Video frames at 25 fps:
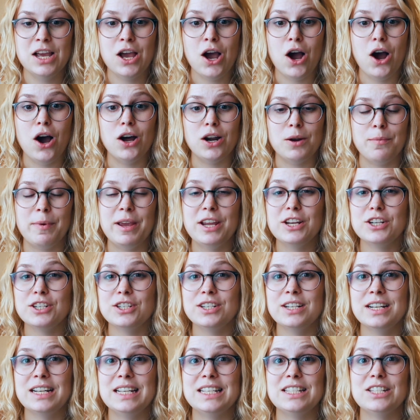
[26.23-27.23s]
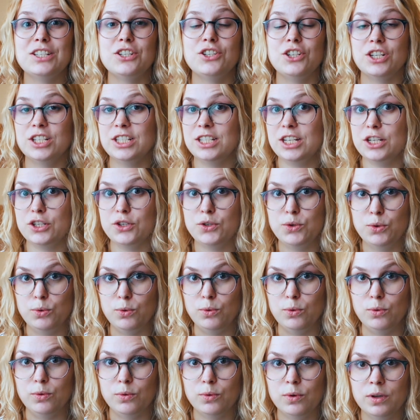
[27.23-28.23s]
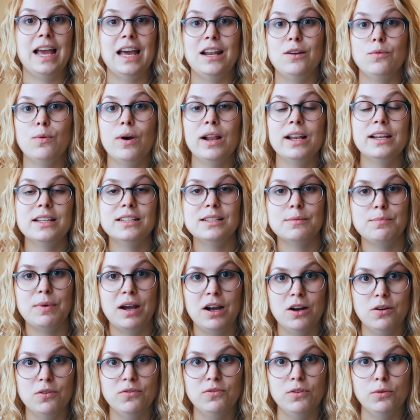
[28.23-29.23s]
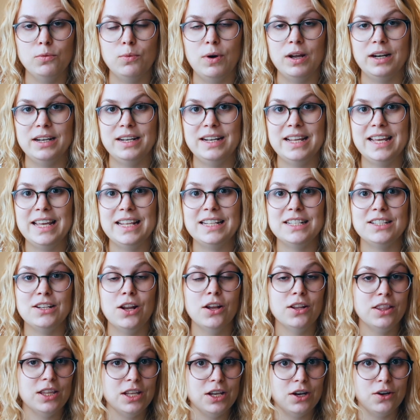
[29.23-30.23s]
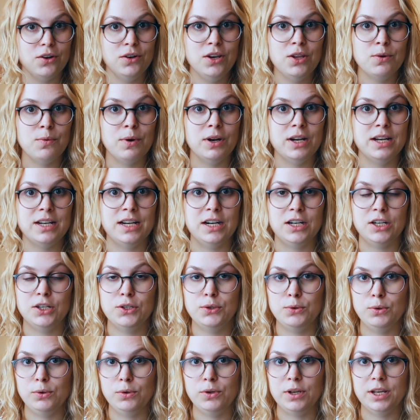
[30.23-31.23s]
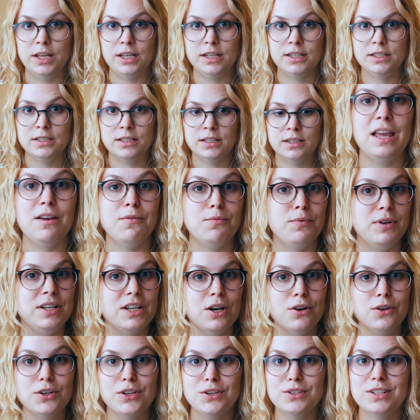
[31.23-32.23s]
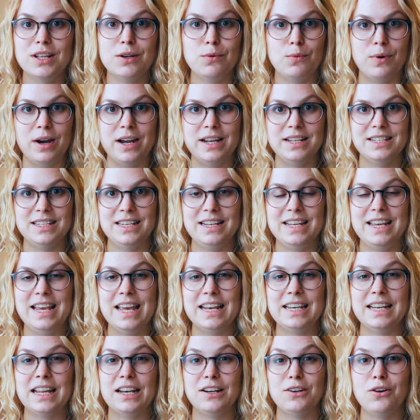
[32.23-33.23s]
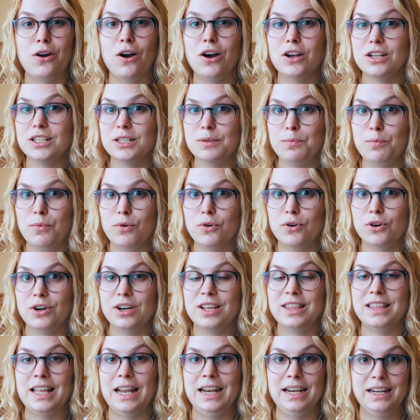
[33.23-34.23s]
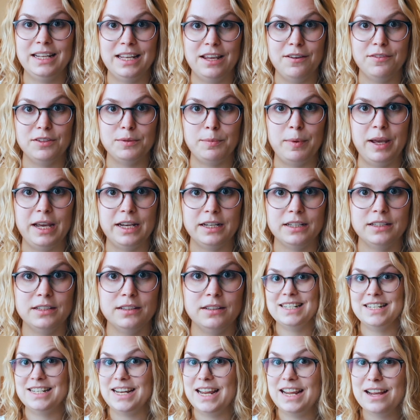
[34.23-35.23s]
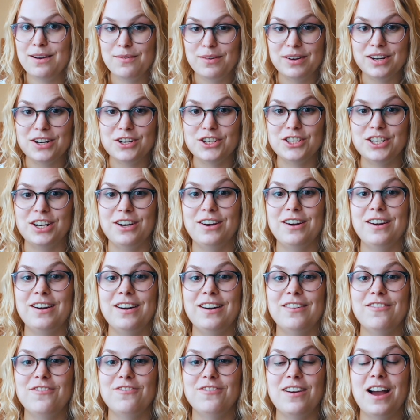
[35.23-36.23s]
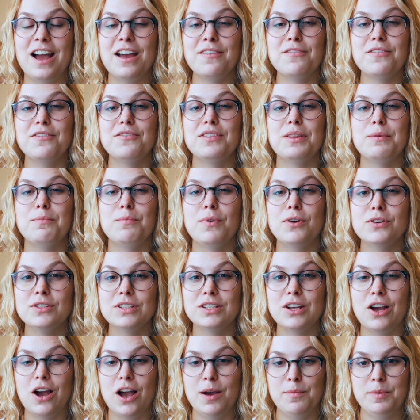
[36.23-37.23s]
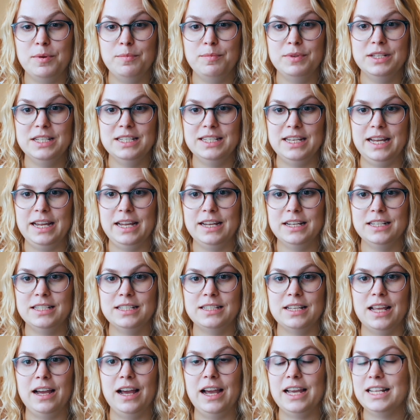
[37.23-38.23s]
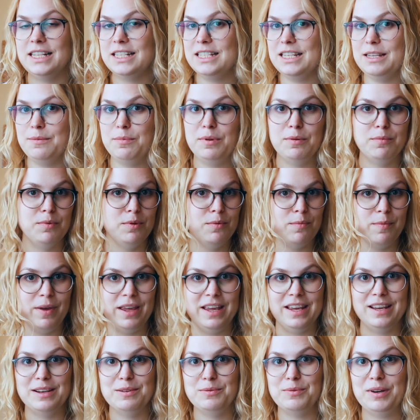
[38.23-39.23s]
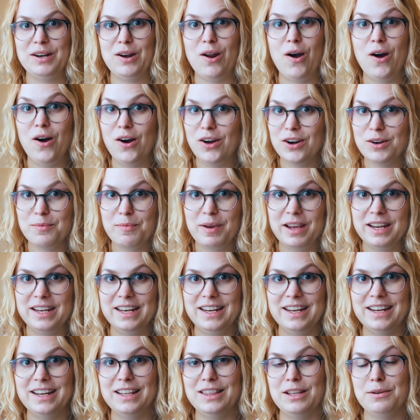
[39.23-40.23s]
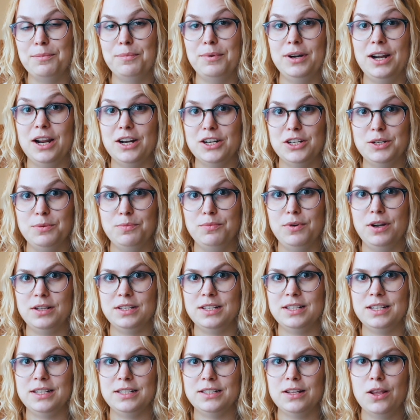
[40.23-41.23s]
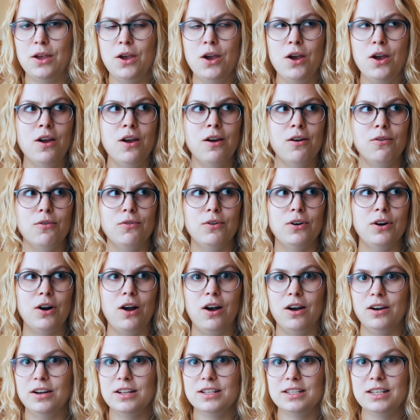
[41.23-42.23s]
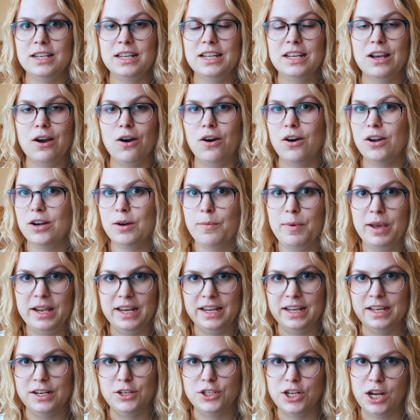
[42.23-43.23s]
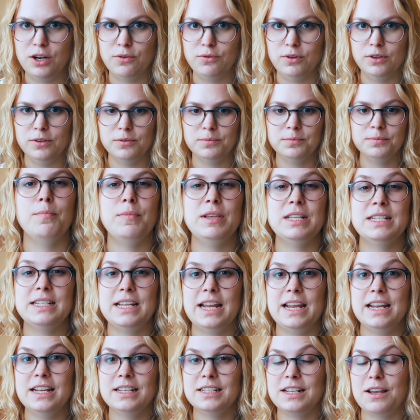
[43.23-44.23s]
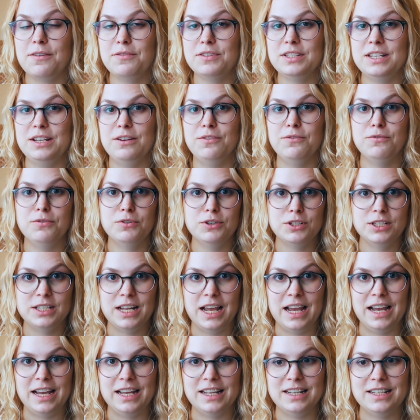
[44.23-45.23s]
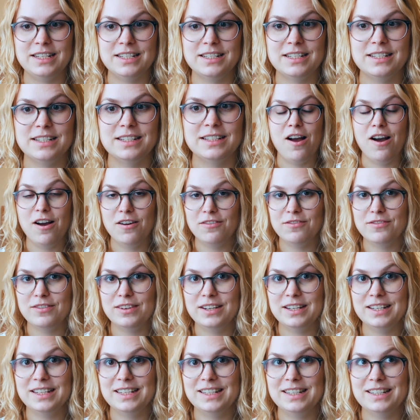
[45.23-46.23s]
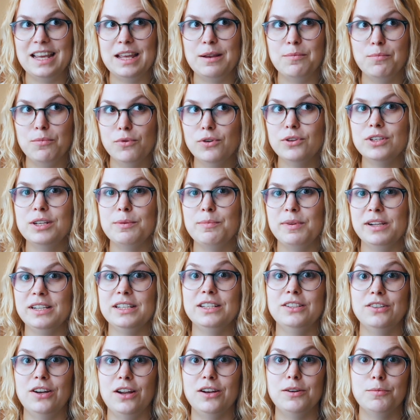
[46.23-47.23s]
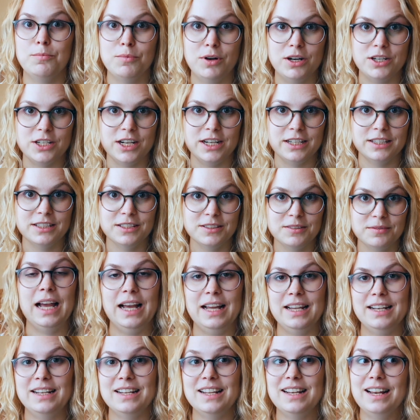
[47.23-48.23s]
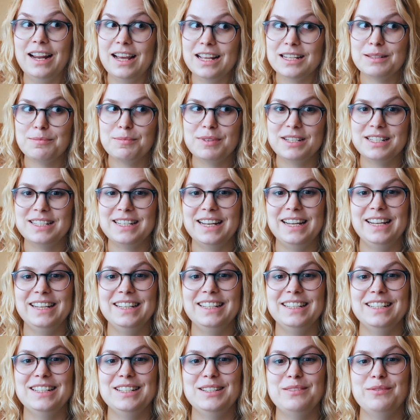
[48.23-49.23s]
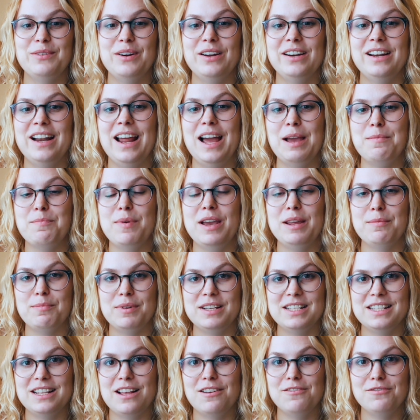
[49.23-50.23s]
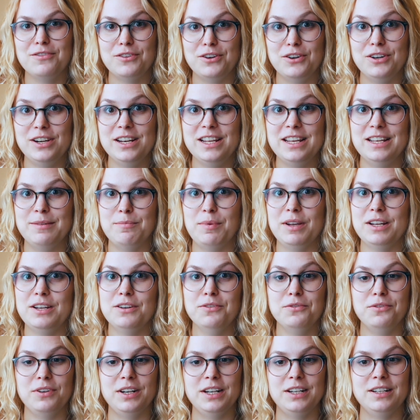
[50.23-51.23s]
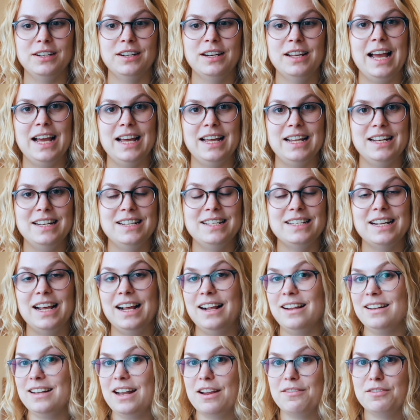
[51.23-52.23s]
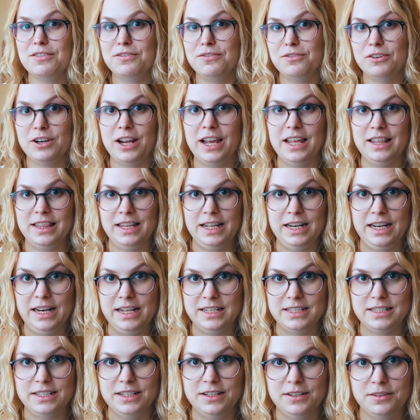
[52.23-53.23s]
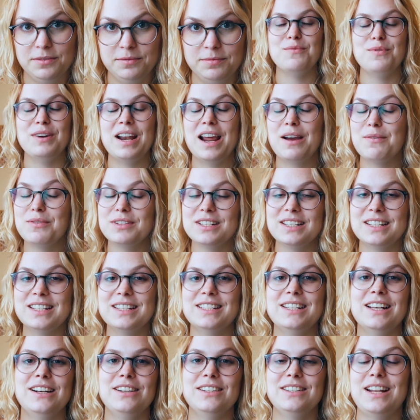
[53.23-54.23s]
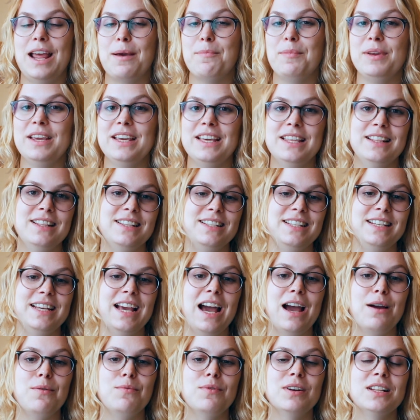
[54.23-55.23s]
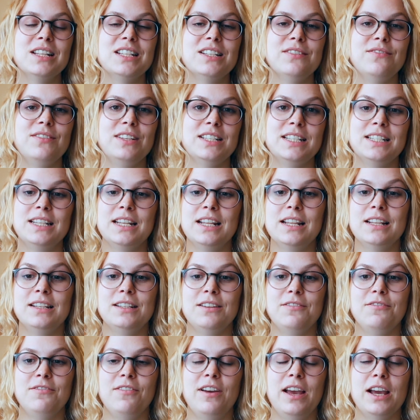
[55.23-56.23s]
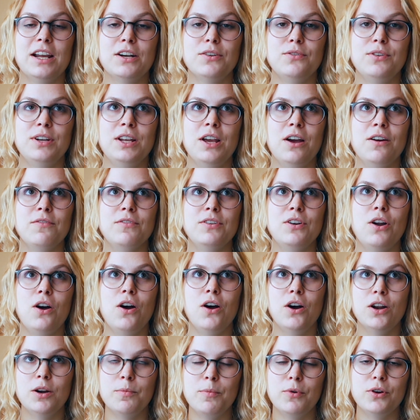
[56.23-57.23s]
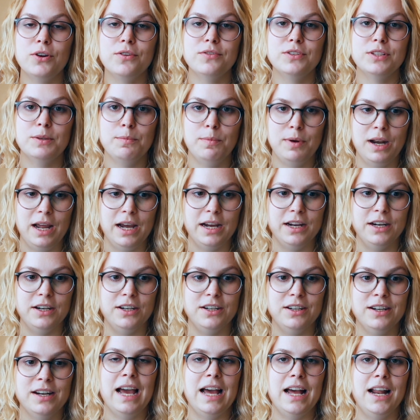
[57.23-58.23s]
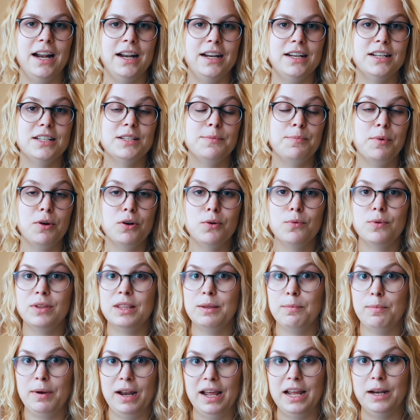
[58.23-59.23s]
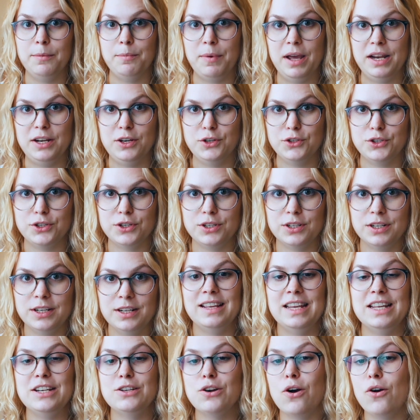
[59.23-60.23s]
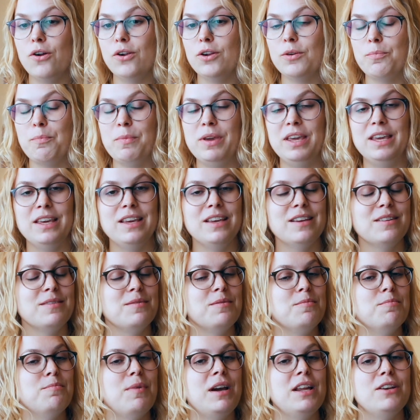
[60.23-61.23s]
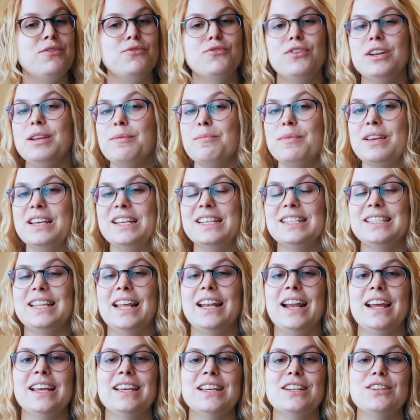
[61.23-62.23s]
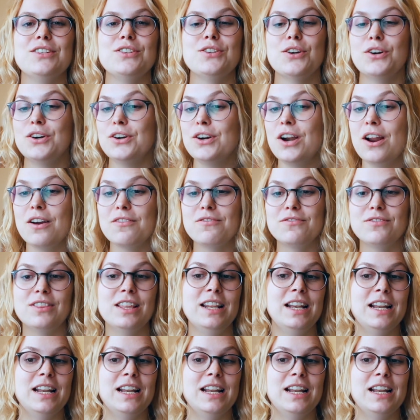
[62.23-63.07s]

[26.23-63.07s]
Automation is just a tool, and while it's a powerful one, it's not the only one in our toolkit. If we don't use it wisely, it can cost more than it gives back. Today I want to share 5 of the most common mistakes I see people make when automating their production process, or honestly, automating in general. Mistakes I've seen firsthand, often in multi-million-dollar projects. And the last mistake is one I made myself early in my career, and I'll never forget that lesson. When I was a consultant at McKinsey, I once visited the factory of an automotive supplier and spoke with a plant manager. He told me, "My dream is that I can turn off the